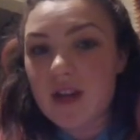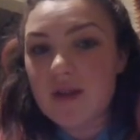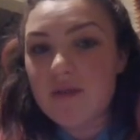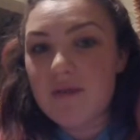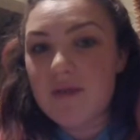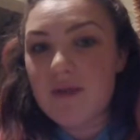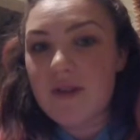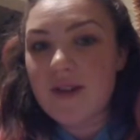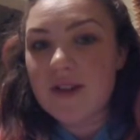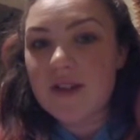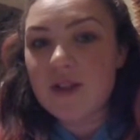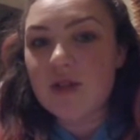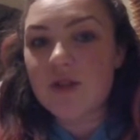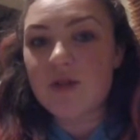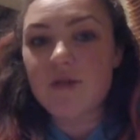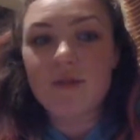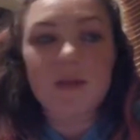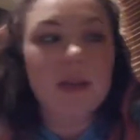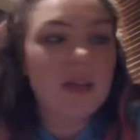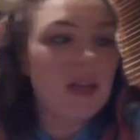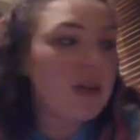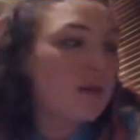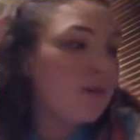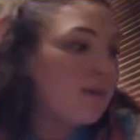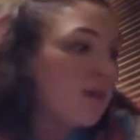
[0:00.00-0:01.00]
whereas normally
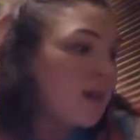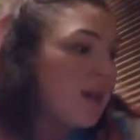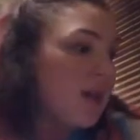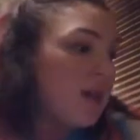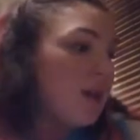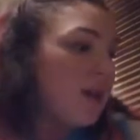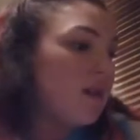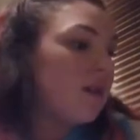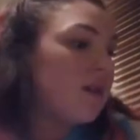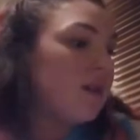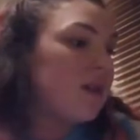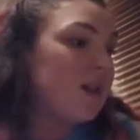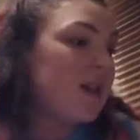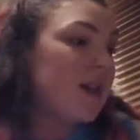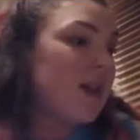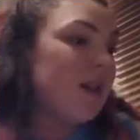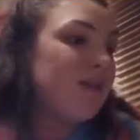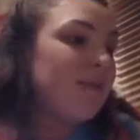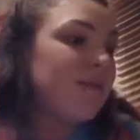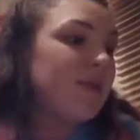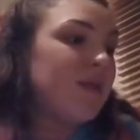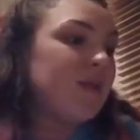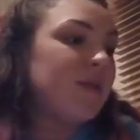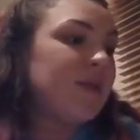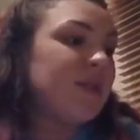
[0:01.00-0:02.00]
on my other
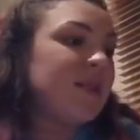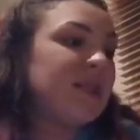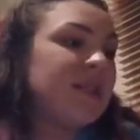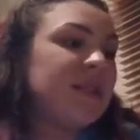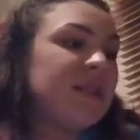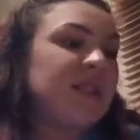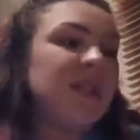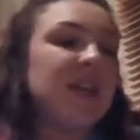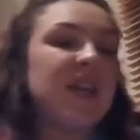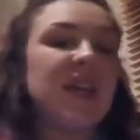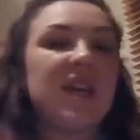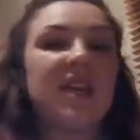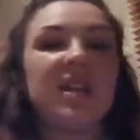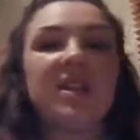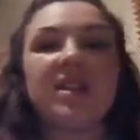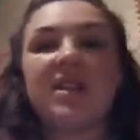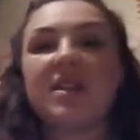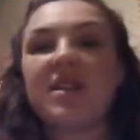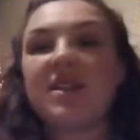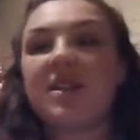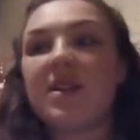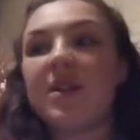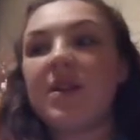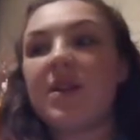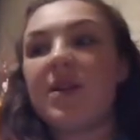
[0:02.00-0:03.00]
camera, which is this,
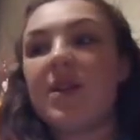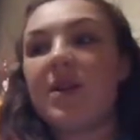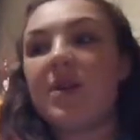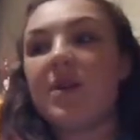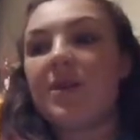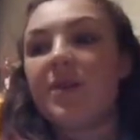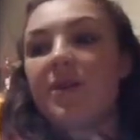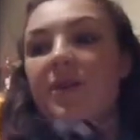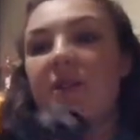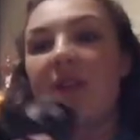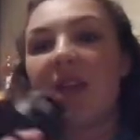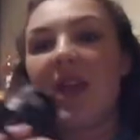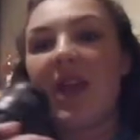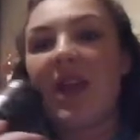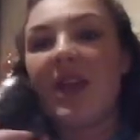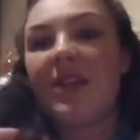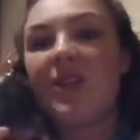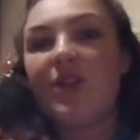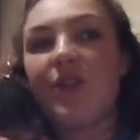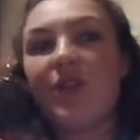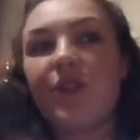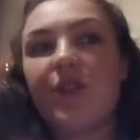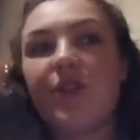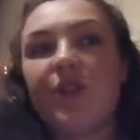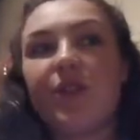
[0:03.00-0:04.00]
it
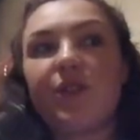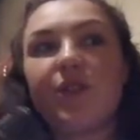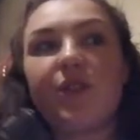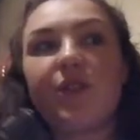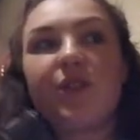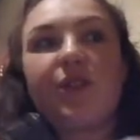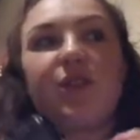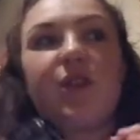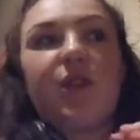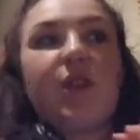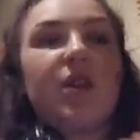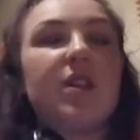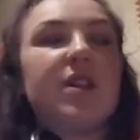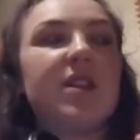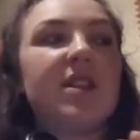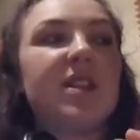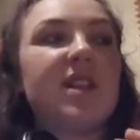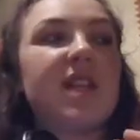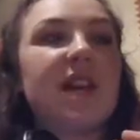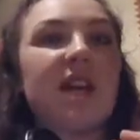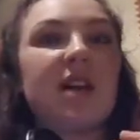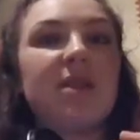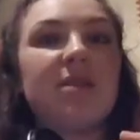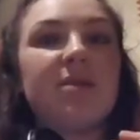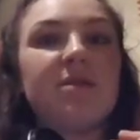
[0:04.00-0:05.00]
just cuts
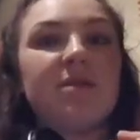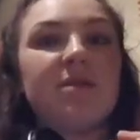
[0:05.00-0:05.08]
out